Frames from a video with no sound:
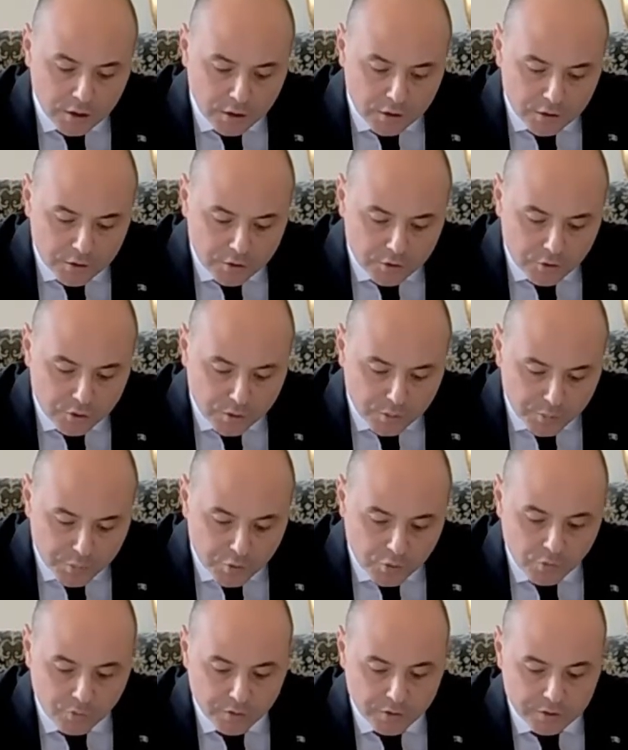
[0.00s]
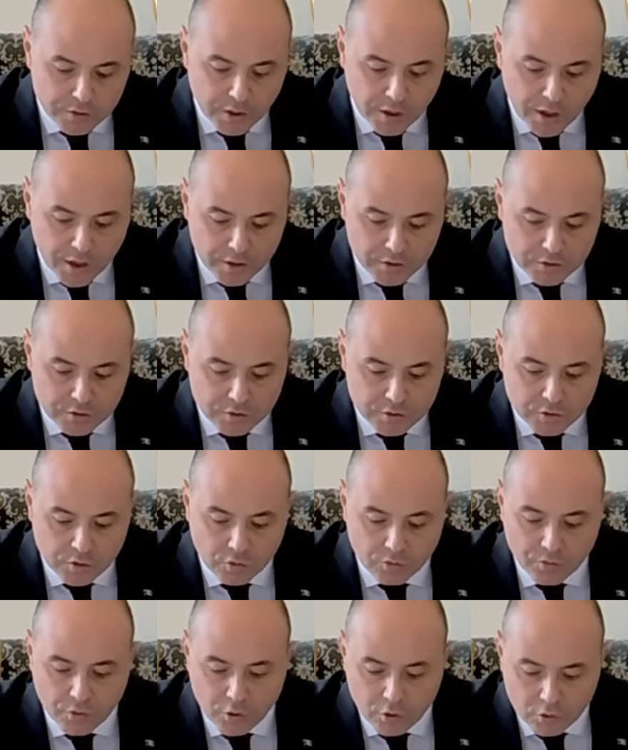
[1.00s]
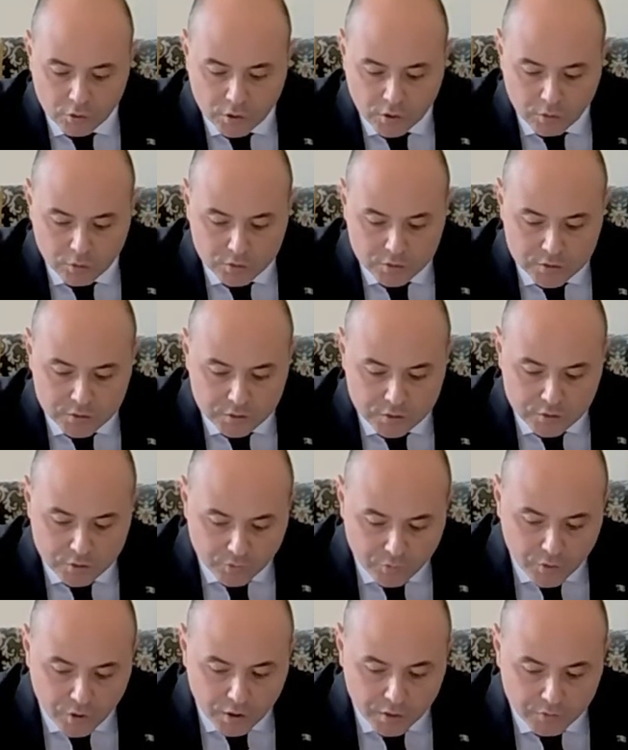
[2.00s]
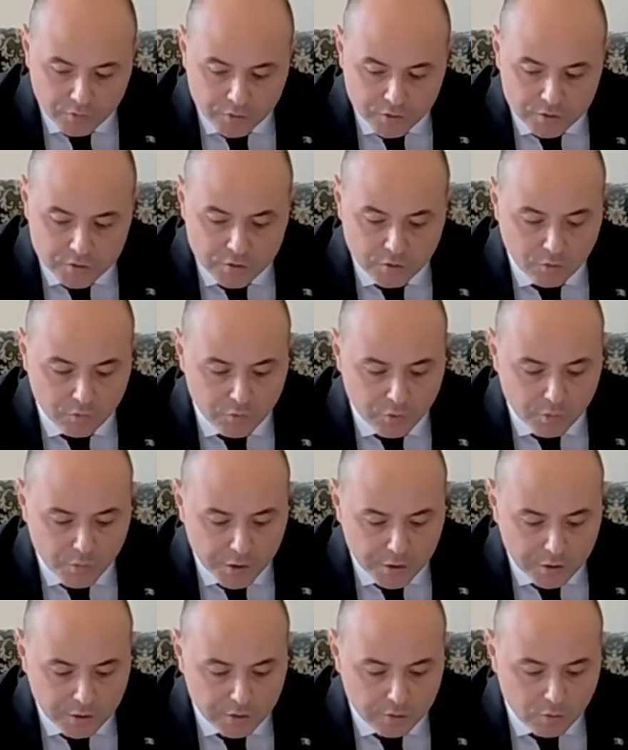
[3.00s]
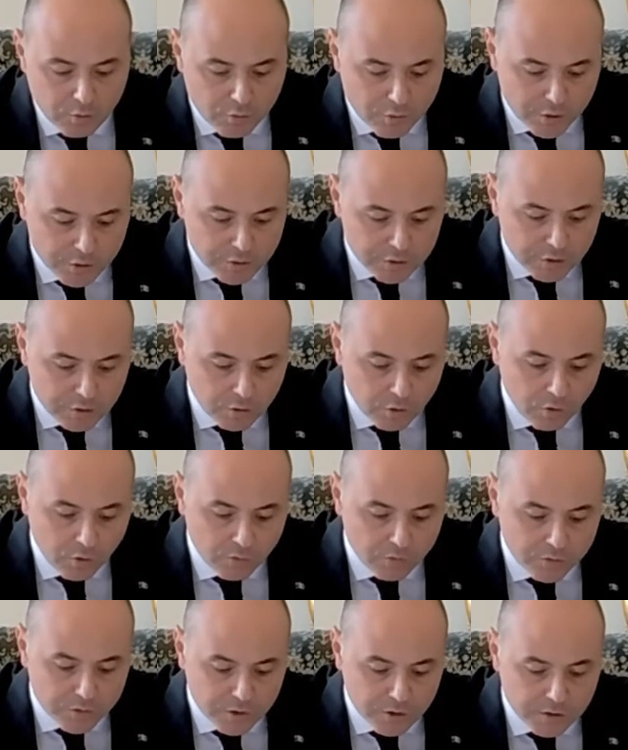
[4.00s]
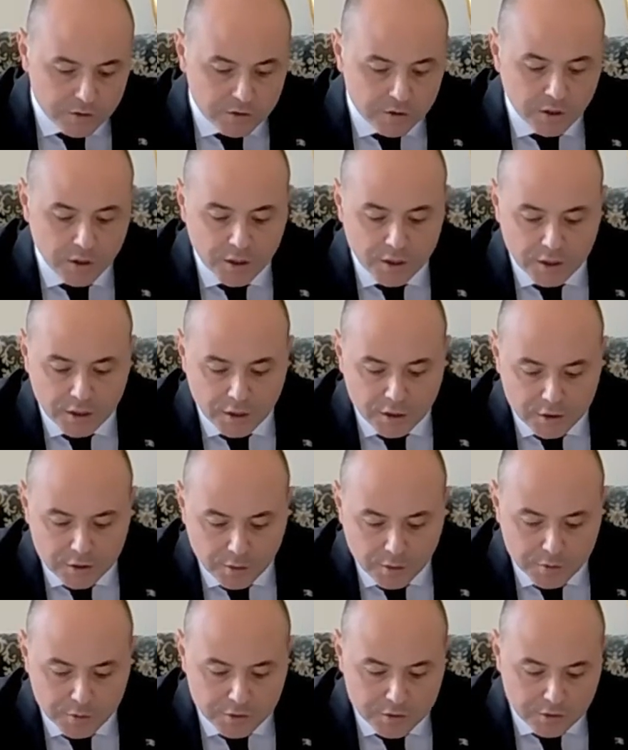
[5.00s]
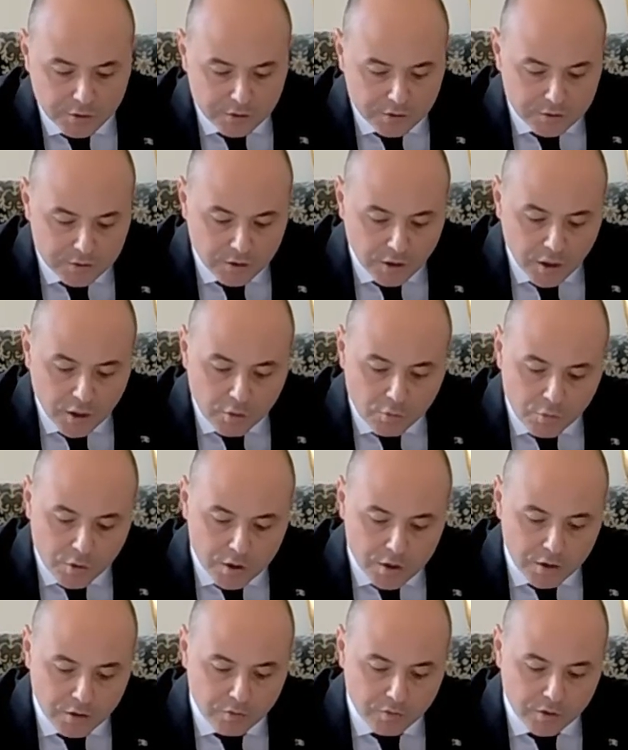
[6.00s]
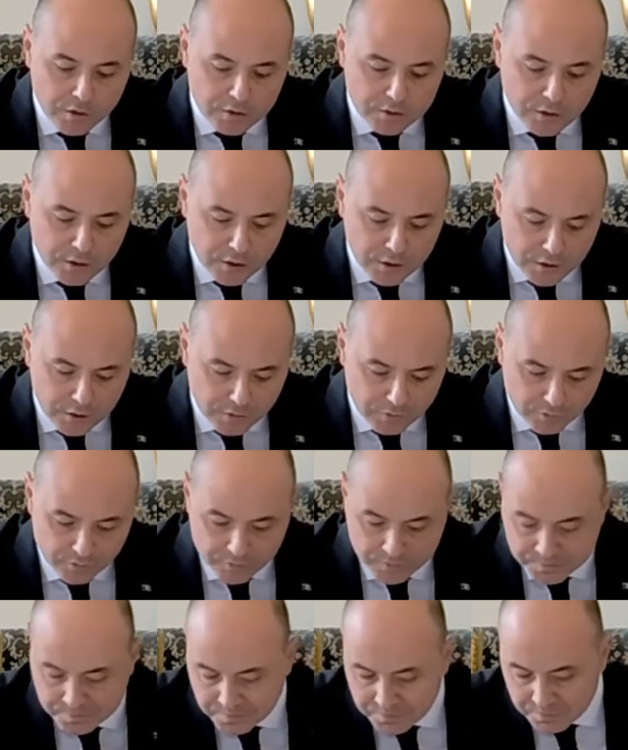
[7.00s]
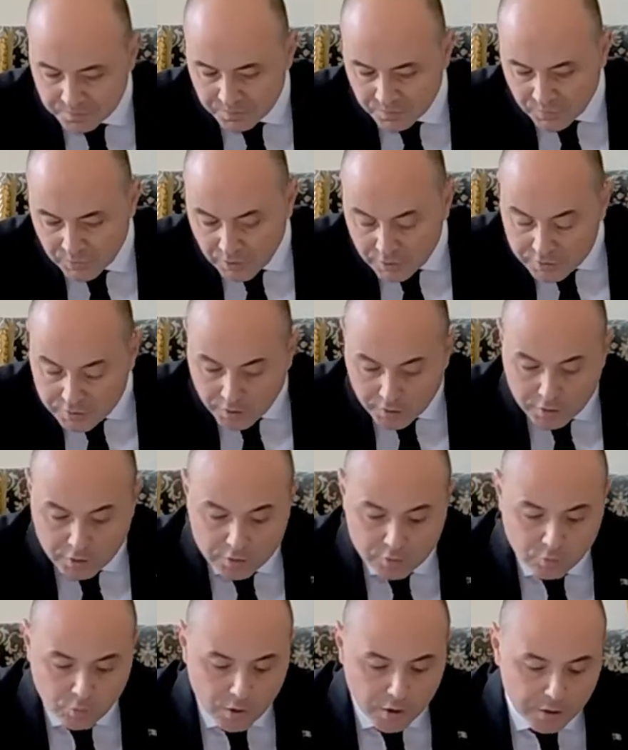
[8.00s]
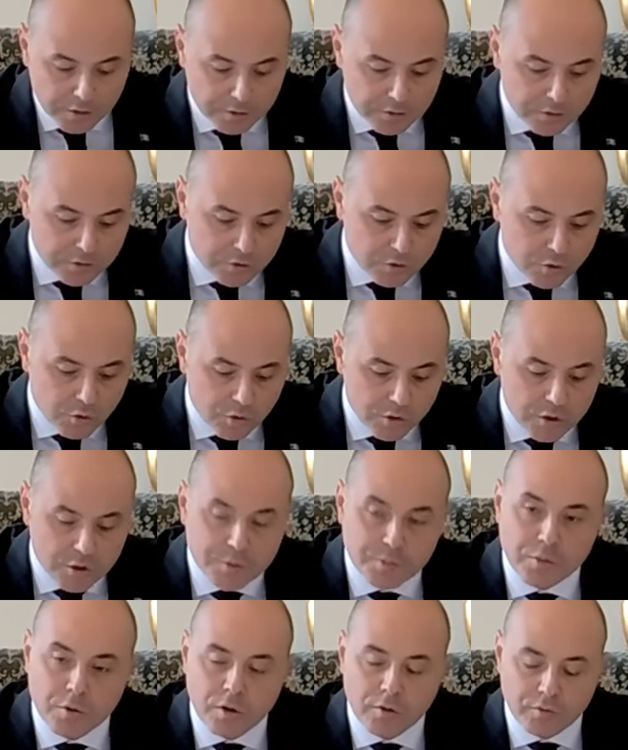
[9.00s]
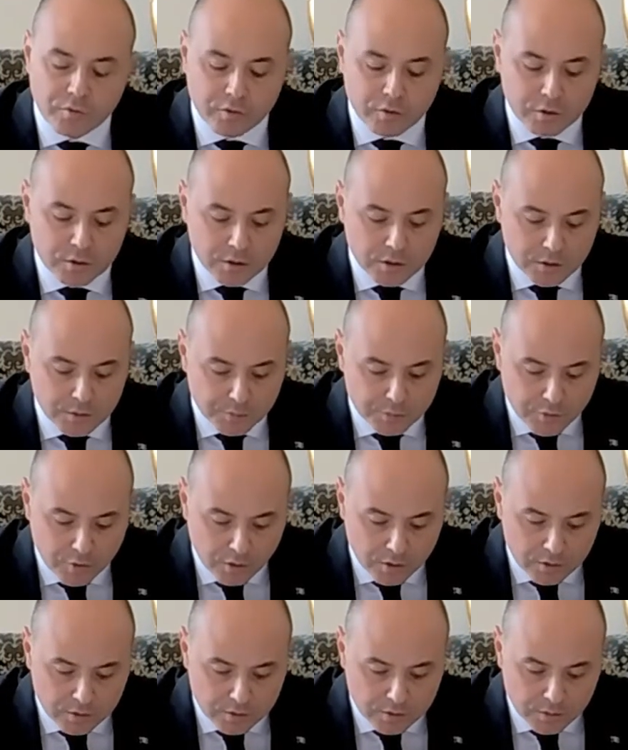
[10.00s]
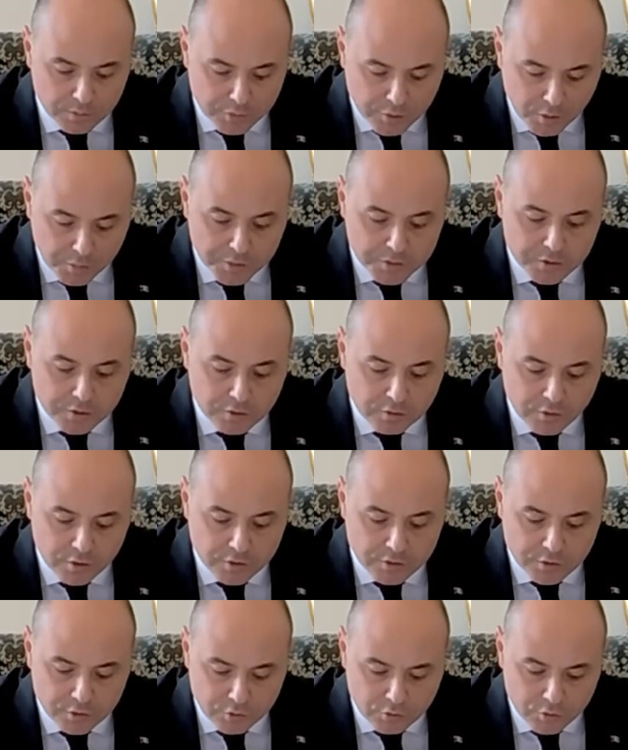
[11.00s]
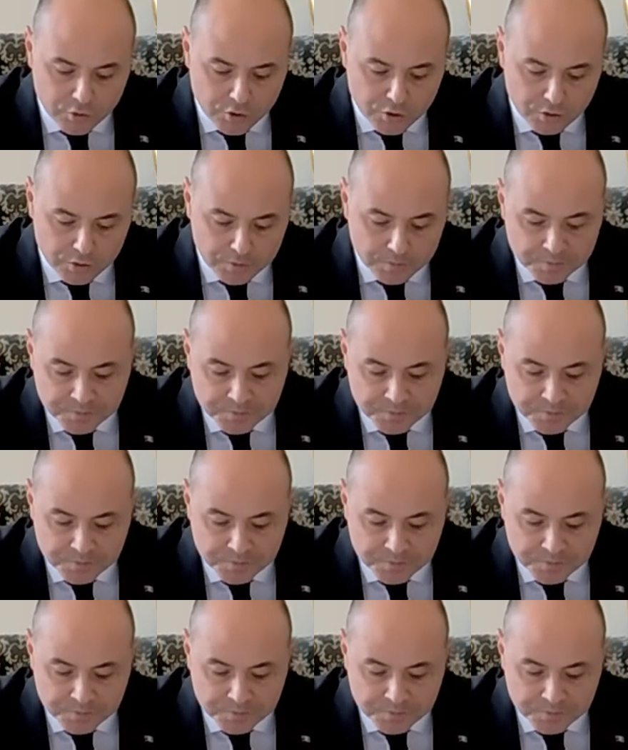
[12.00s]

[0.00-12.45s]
into improving the access of Holocaust survivors of Romanian origin of these indemnities wherever they live. The second one is Jewish property restitution.